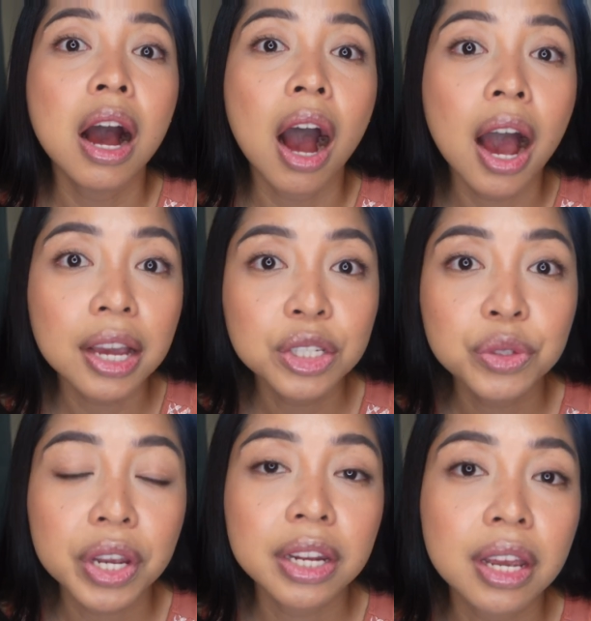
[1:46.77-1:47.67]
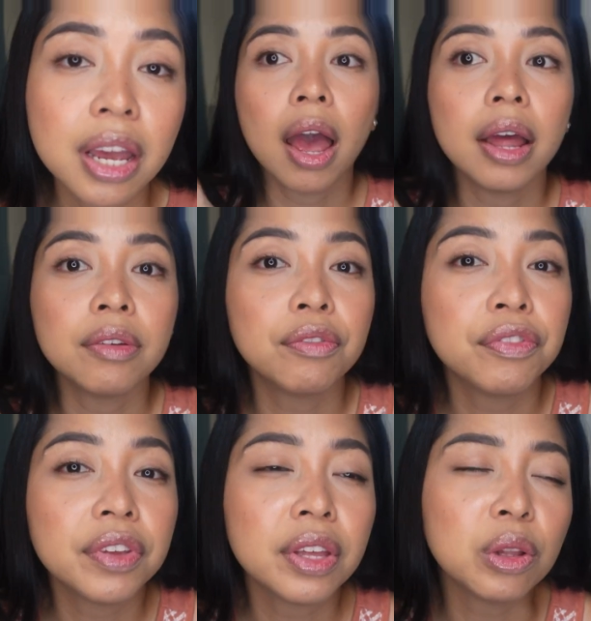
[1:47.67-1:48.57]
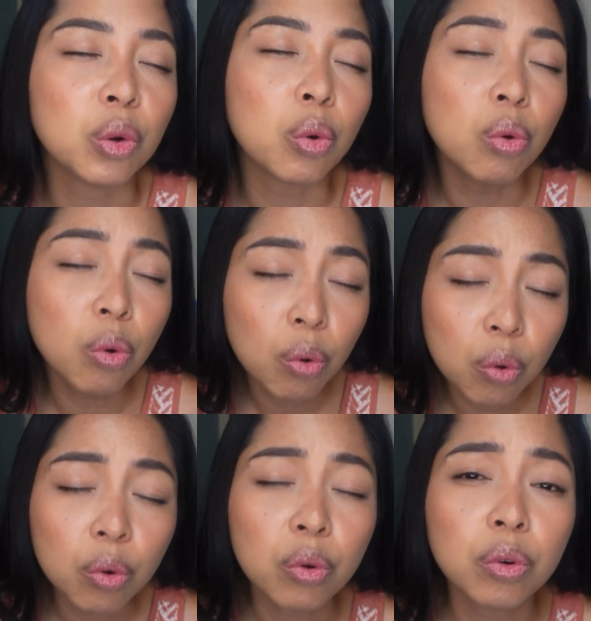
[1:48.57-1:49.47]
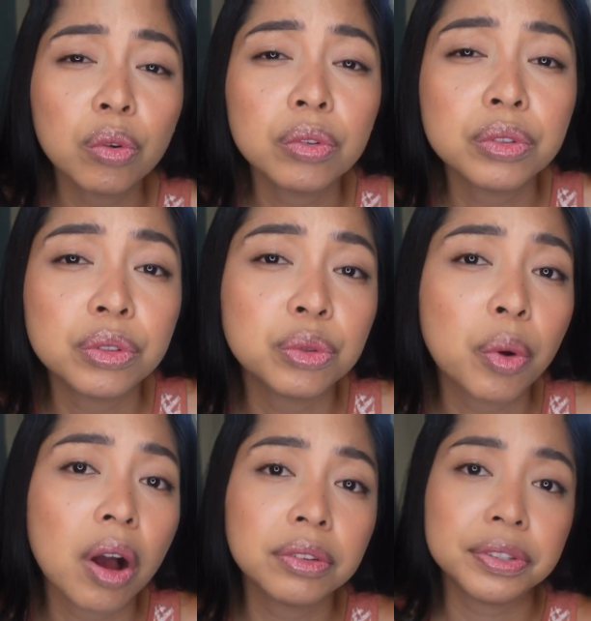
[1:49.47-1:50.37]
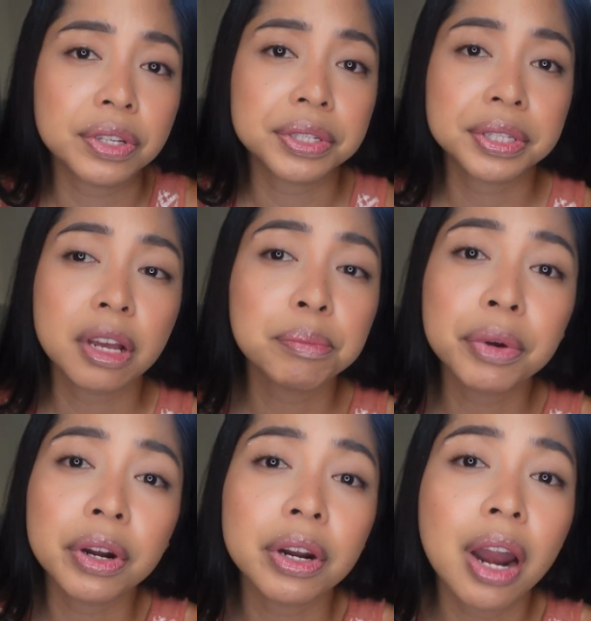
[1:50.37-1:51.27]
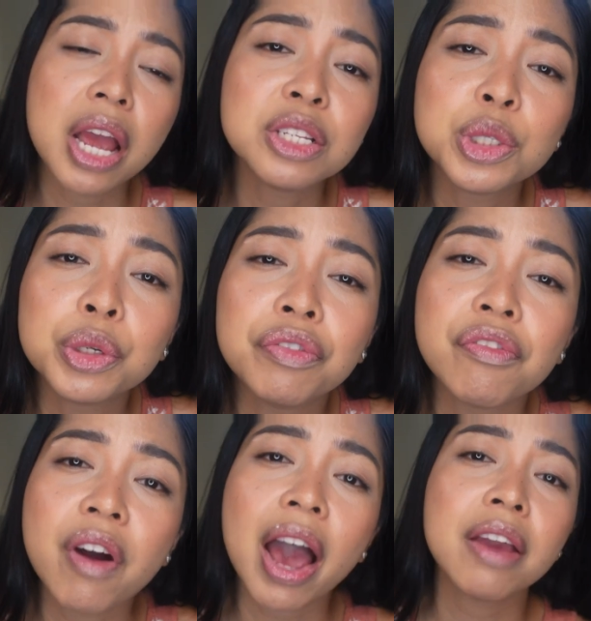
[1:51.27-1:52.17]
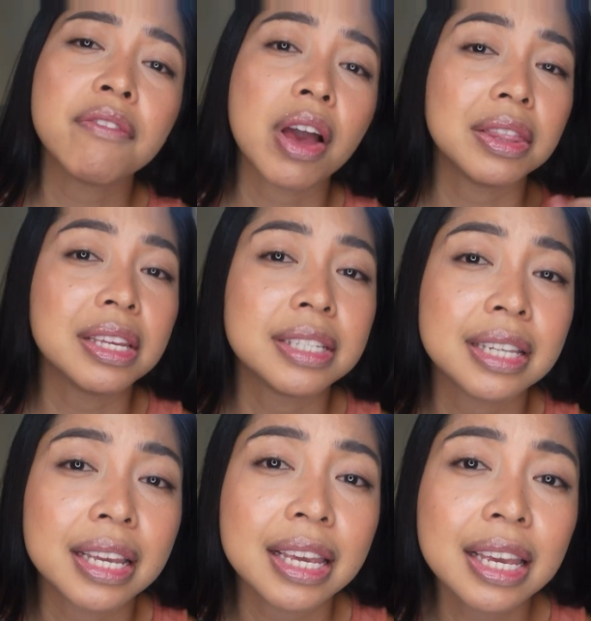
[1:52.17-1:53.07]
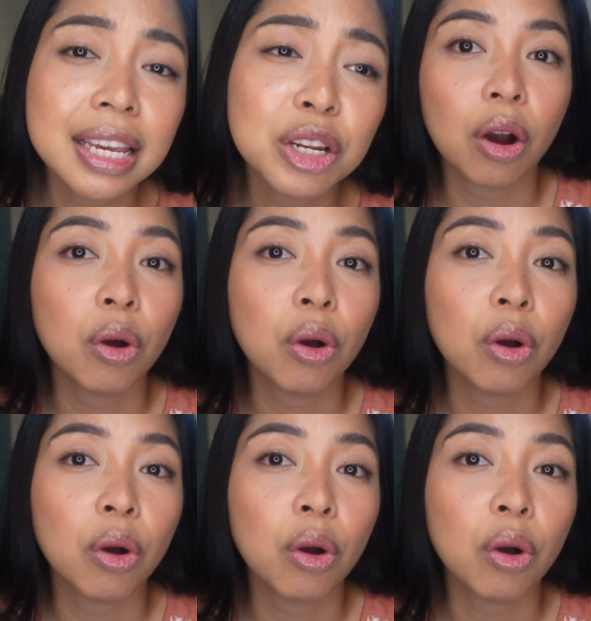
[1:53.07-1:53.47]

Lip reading: hydrated and feel cool throughout the summer and survive this heat.